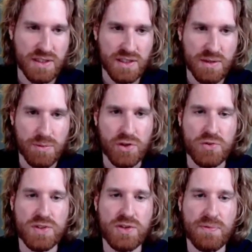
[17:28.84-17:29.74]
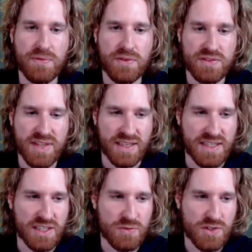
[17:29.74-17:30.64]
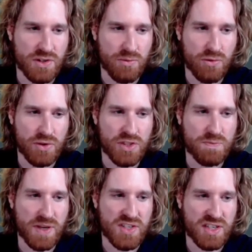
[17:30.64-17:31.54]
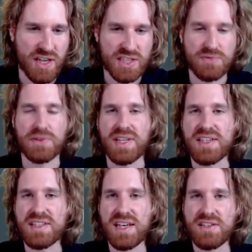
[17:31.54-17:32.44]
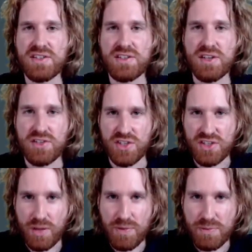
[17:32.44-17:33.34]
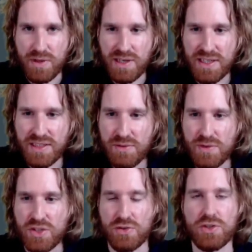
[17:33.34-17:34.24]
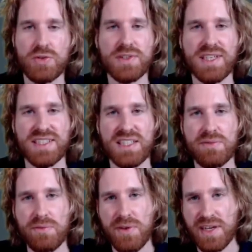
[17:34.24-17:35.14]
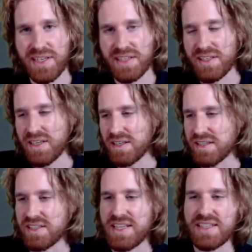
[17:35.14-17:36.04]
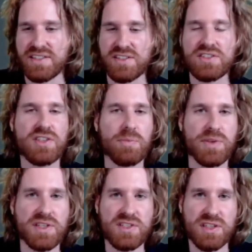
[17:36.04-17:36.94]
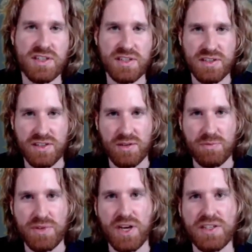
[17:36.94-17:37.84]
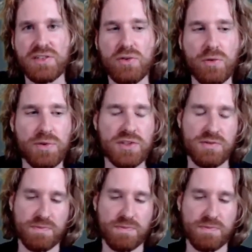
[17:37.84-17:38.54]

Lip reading: because we do have techniques which are more specialized for text analysis, such as topic modeling, which is also a technique for finding these latent topics behind the corpus.